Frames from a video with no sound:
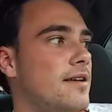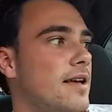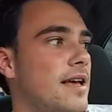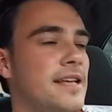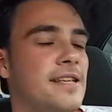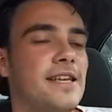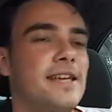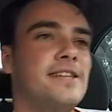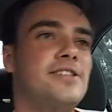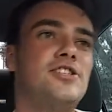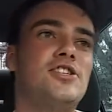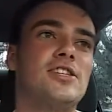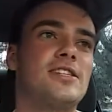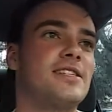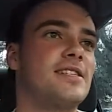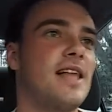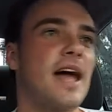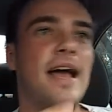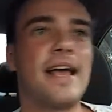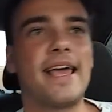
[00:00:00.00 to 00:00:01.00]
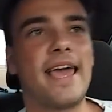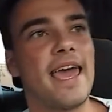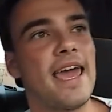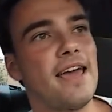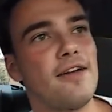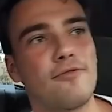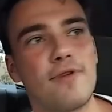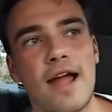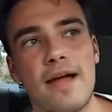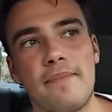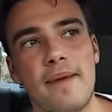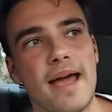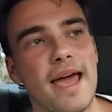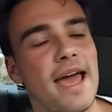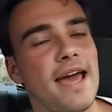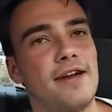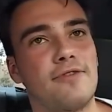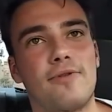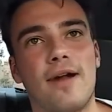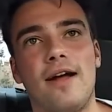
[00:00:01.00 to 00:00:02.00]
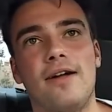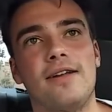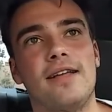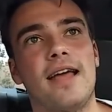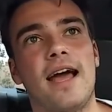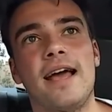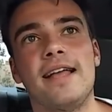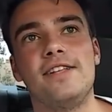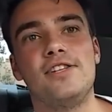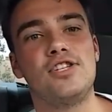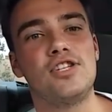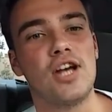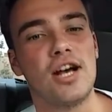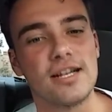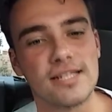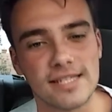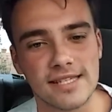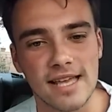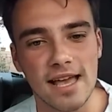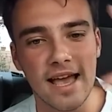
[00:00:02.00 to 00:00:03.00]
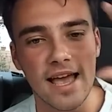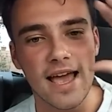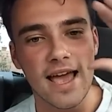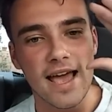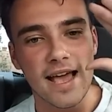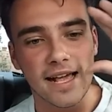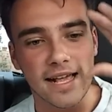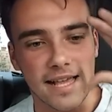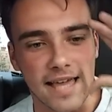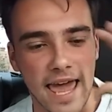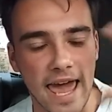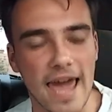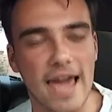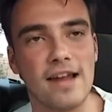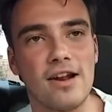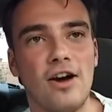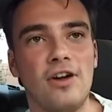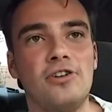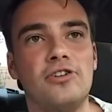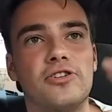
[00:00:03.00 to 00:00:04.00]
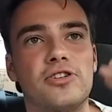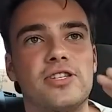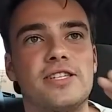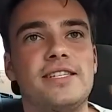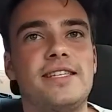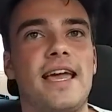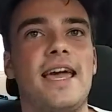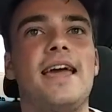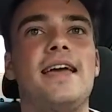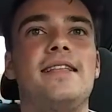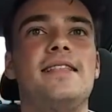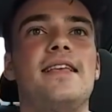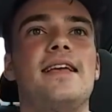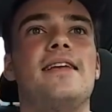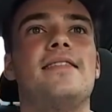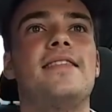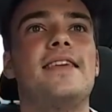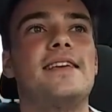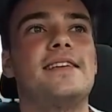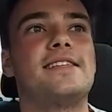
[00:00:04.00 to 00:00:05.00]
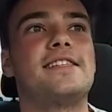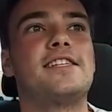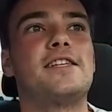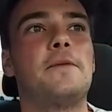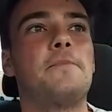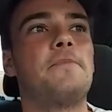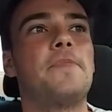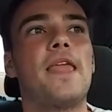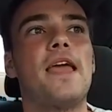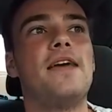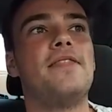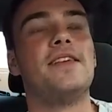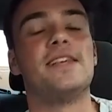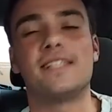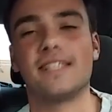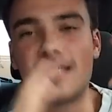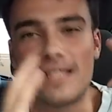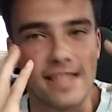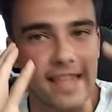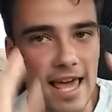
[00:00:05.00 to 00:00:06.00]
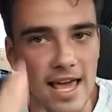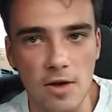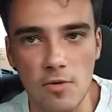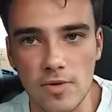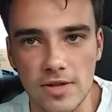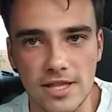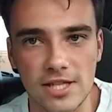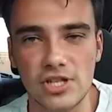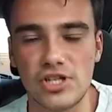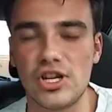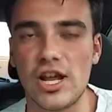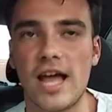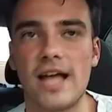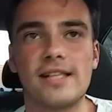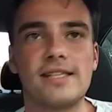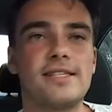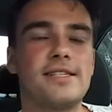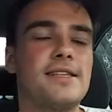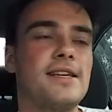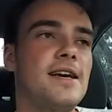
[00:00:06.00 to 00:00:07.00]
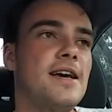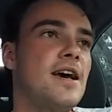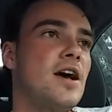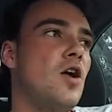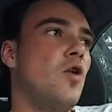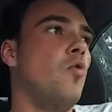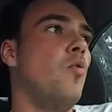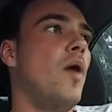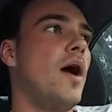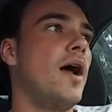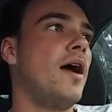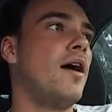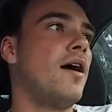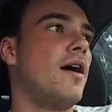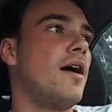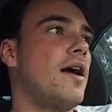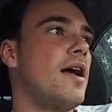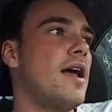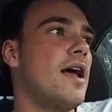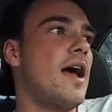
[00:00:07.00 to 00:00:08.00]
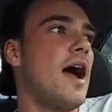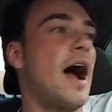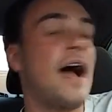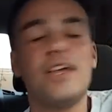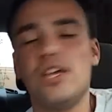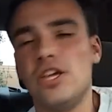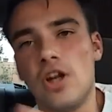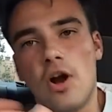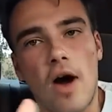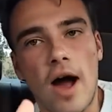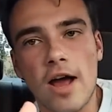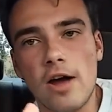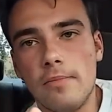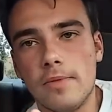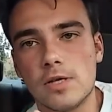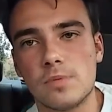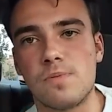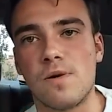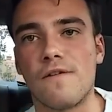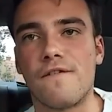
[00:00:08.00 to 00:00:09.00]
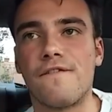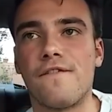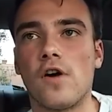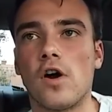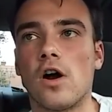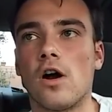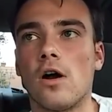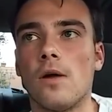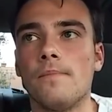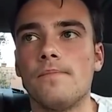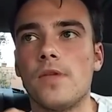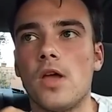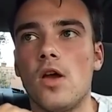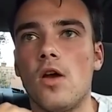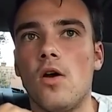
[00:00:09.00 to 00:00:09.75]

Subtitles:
it's just, I can't wrap my head around it. I just can't understand this thing with the Jets where, you know, I almost prefer